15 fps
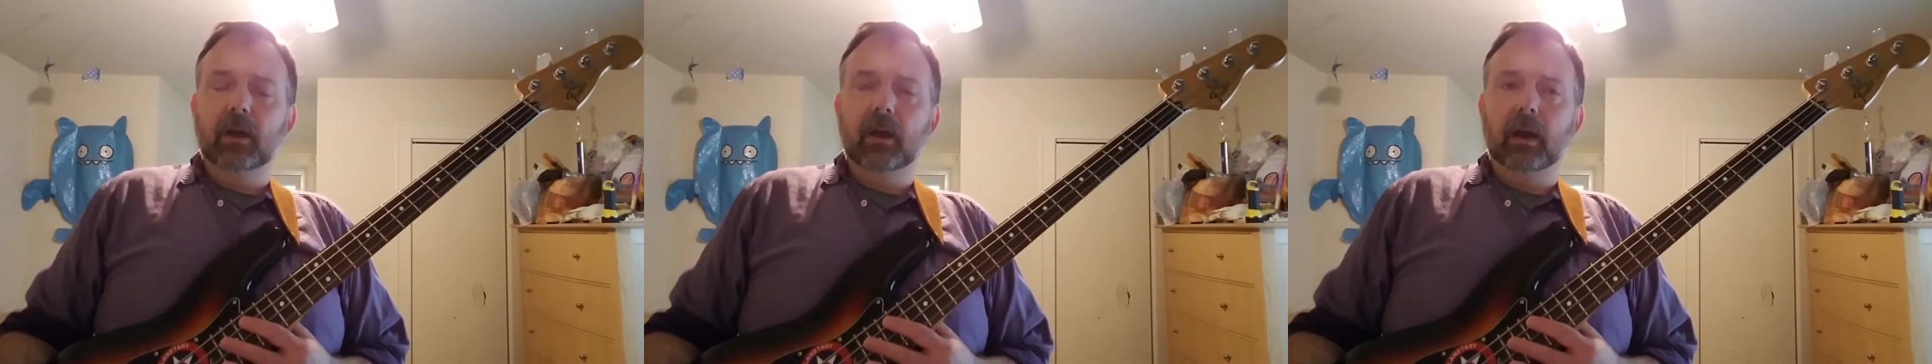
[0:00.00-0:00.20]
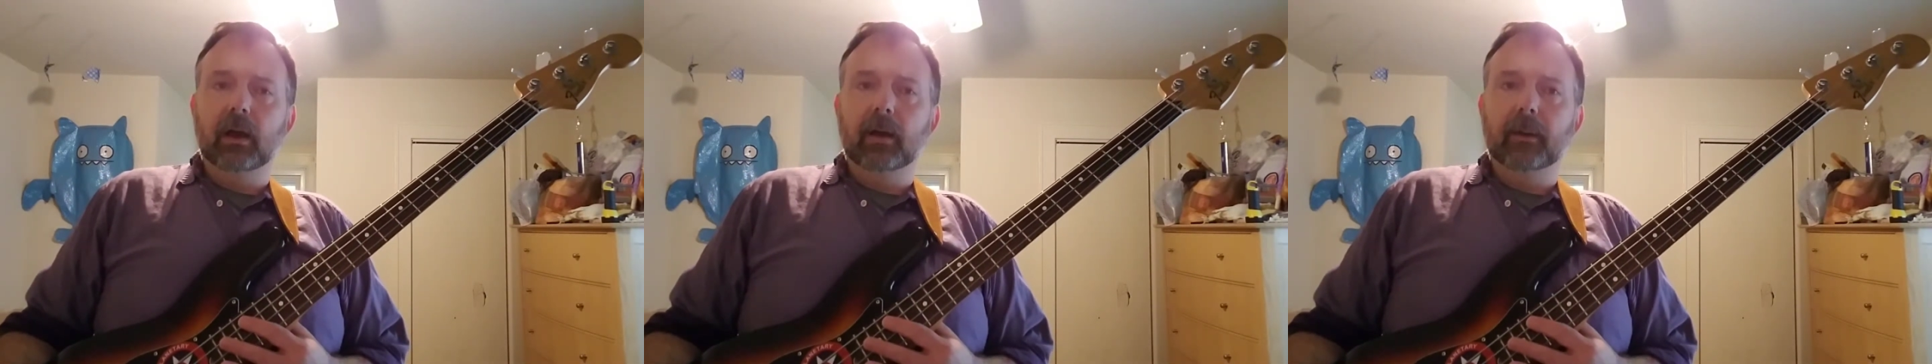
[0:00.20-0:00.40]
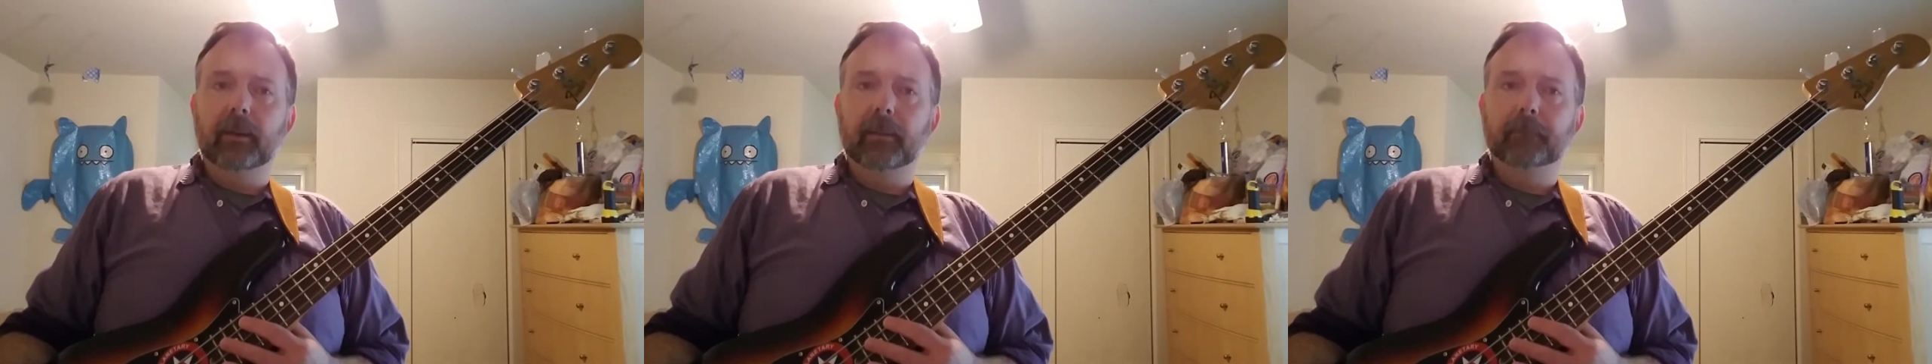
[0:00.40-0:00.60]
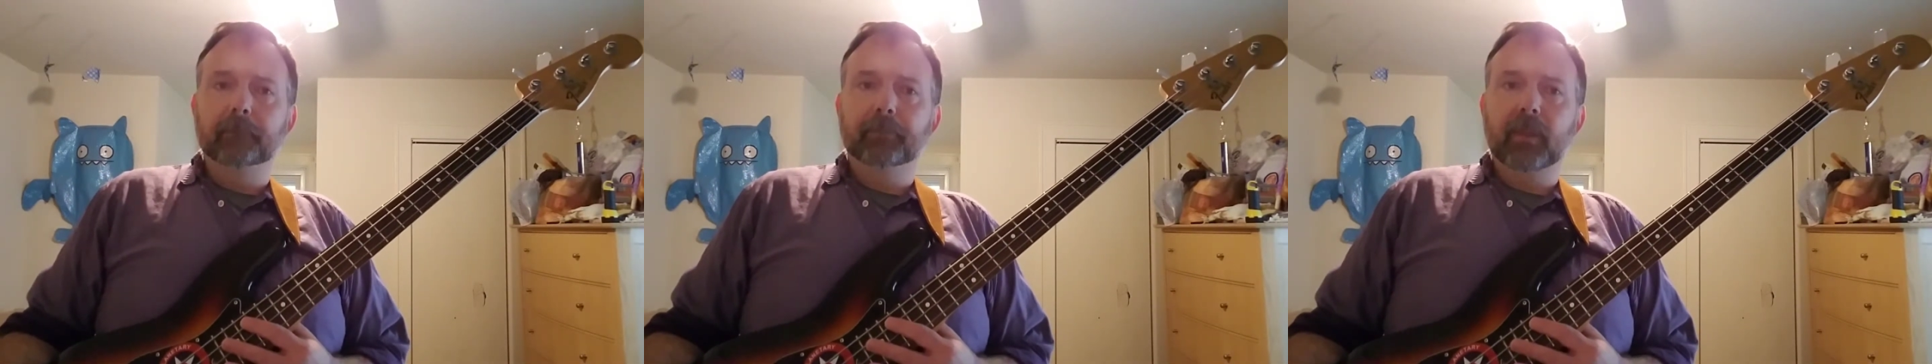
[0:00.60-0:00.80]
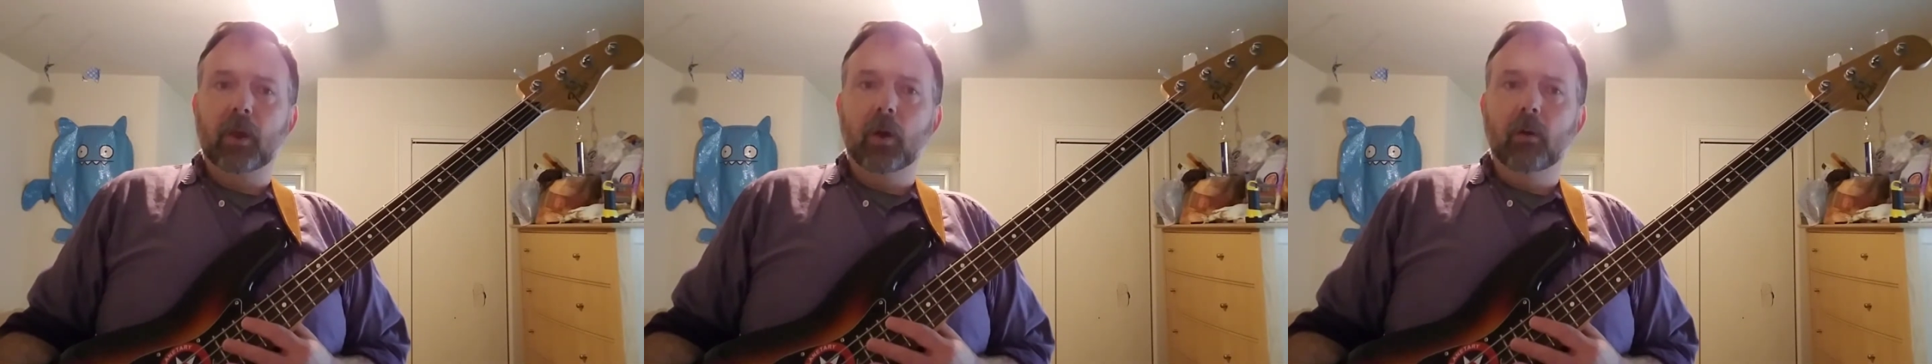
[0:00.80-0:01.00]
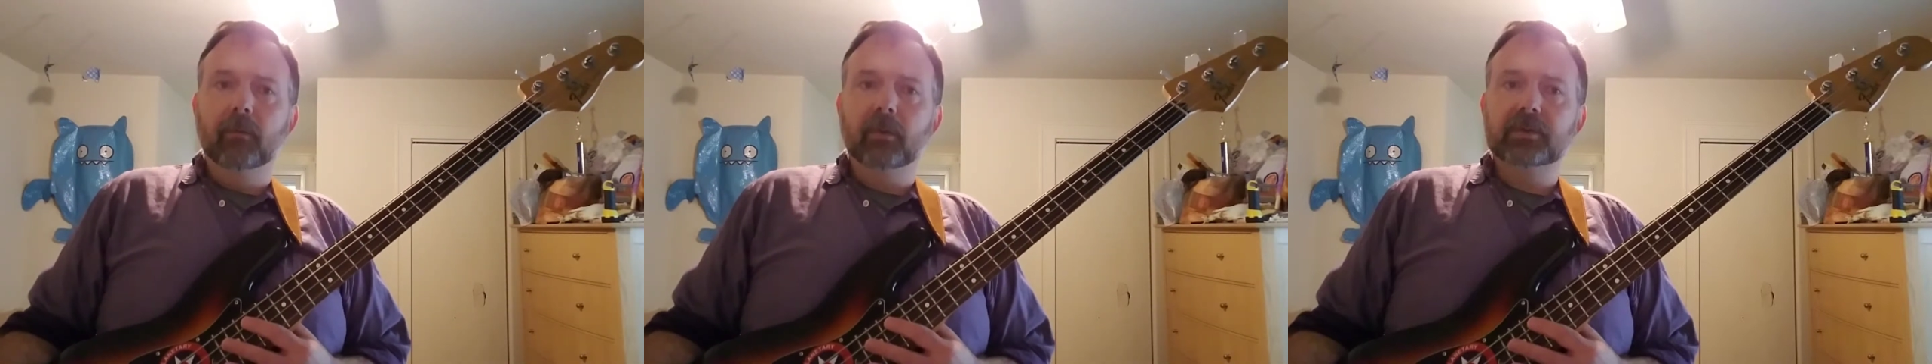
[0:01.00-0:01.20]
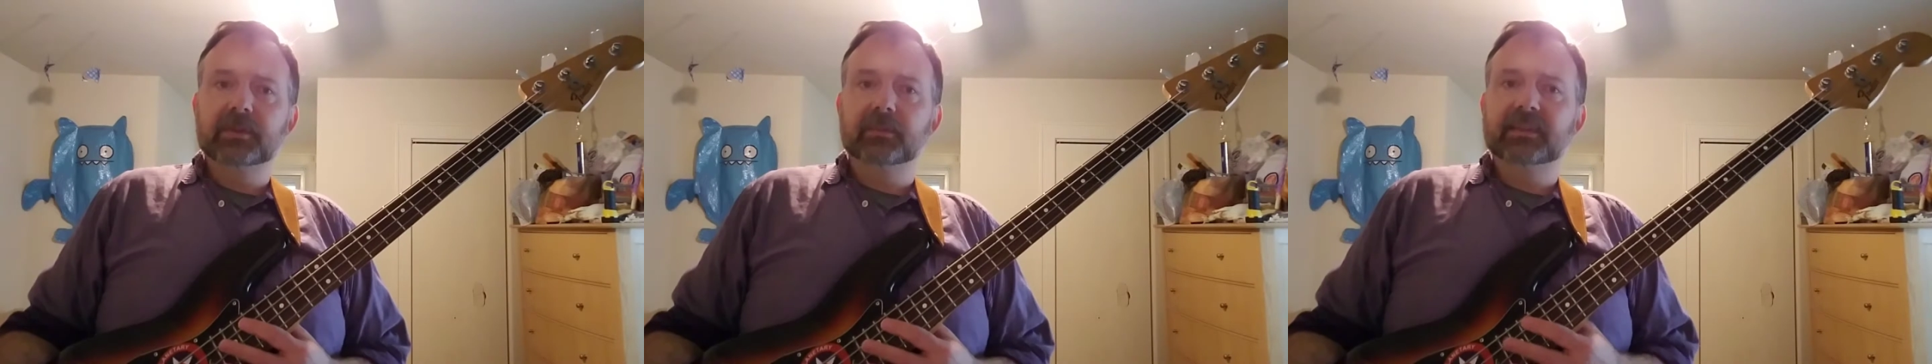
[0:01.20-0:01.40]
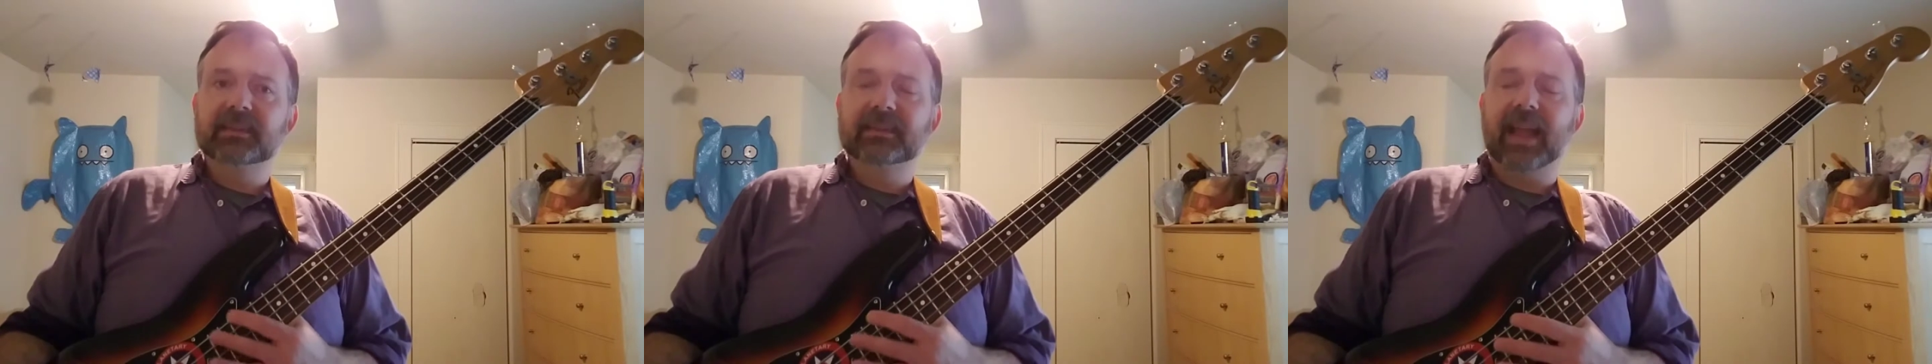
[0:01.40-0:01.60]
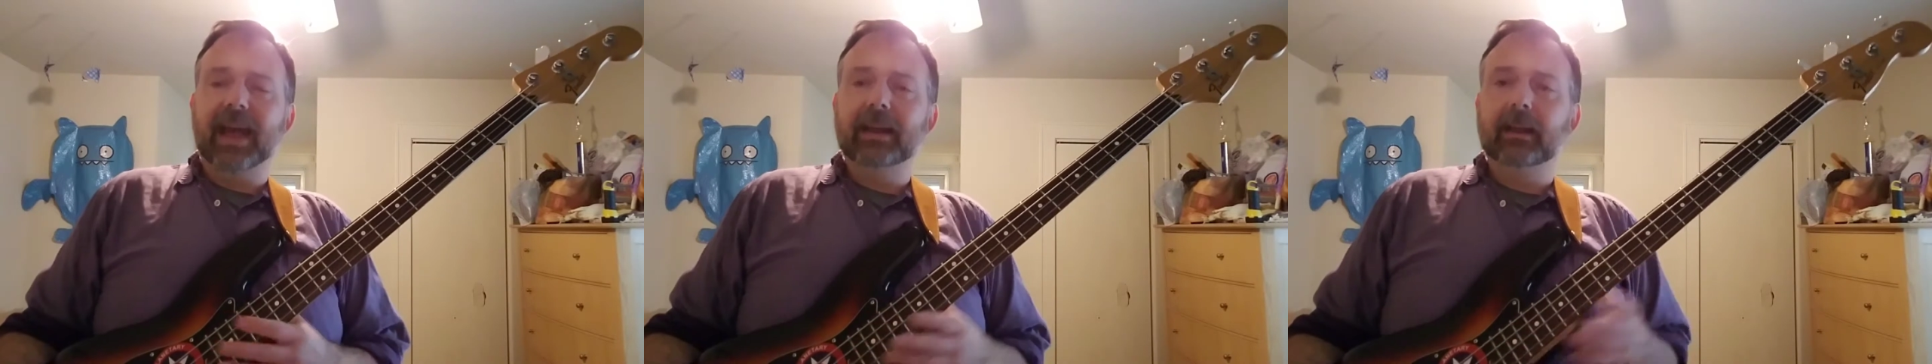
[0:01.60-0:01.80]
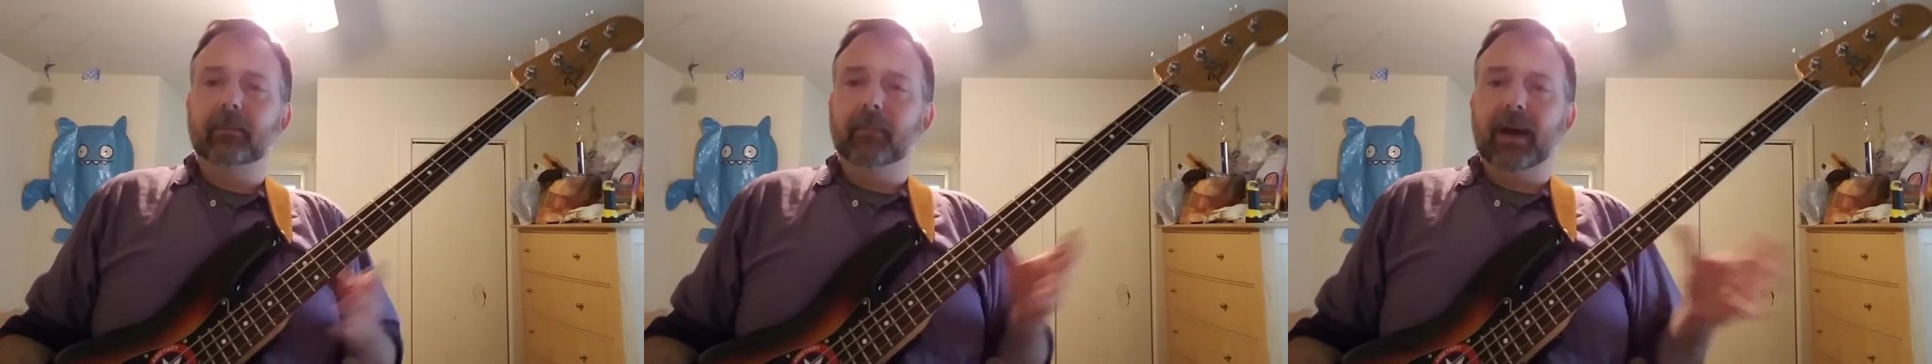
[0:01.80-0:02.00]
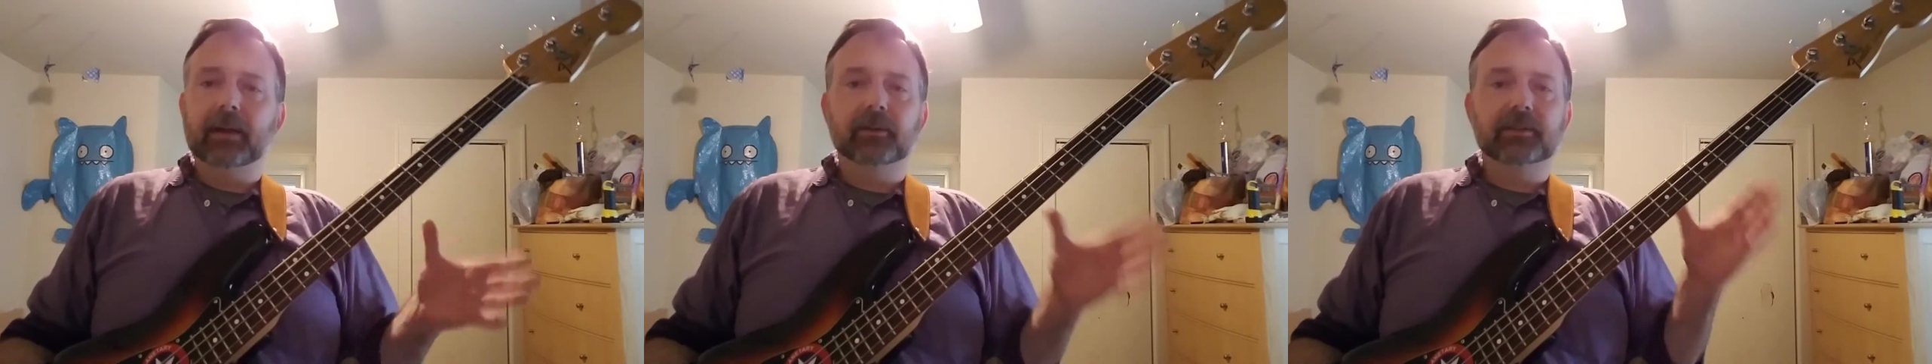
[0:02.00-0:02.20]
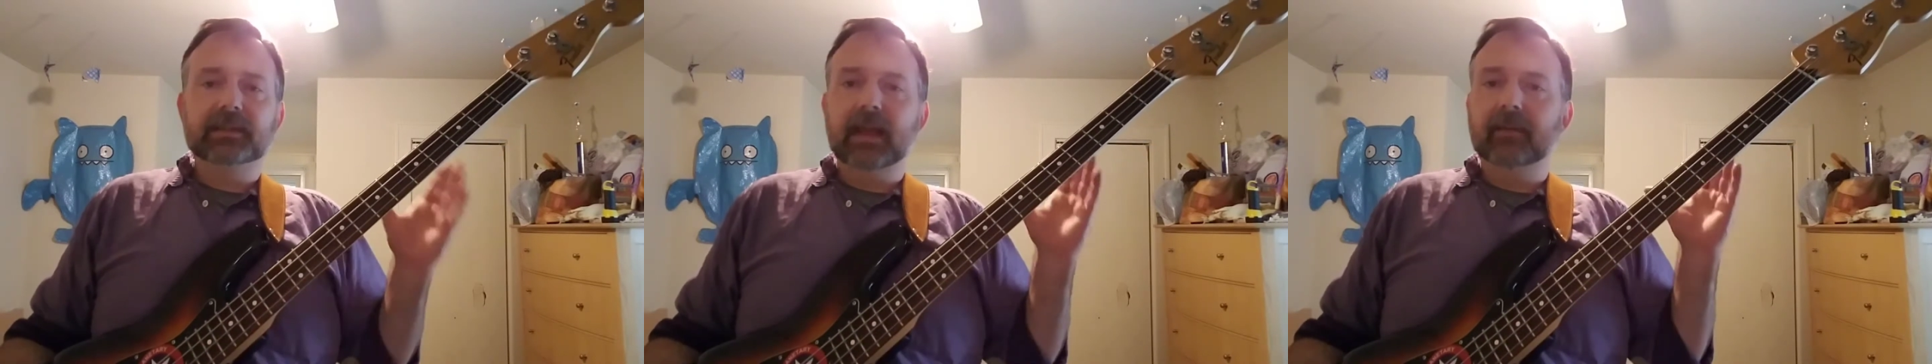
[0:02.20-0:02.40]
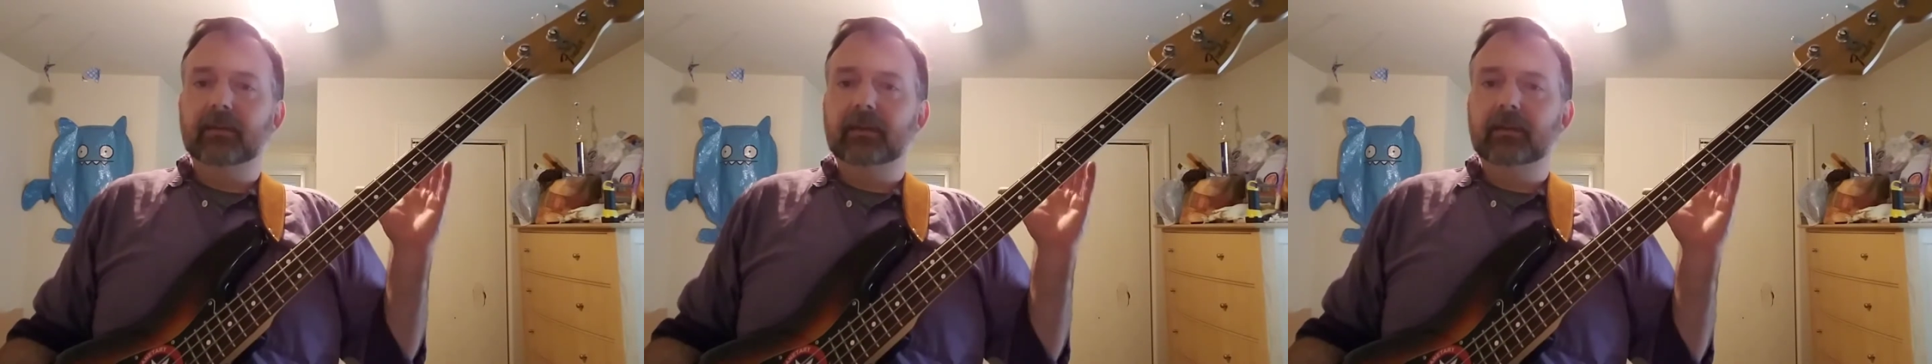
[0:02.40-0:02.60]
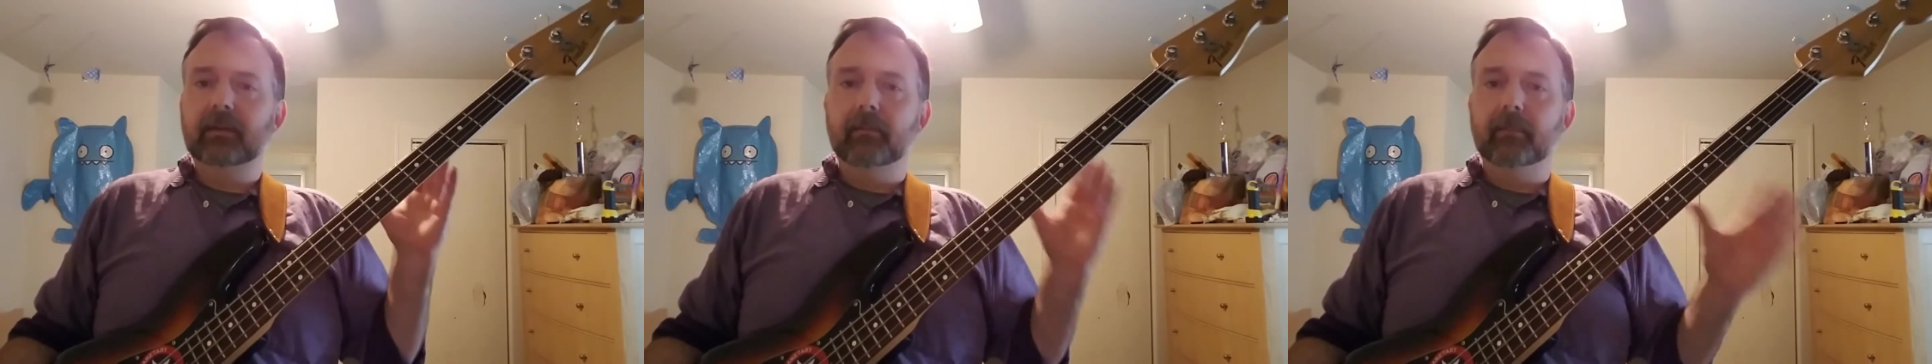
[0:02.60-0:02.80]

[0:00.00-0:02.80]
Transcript: over some static minor 7,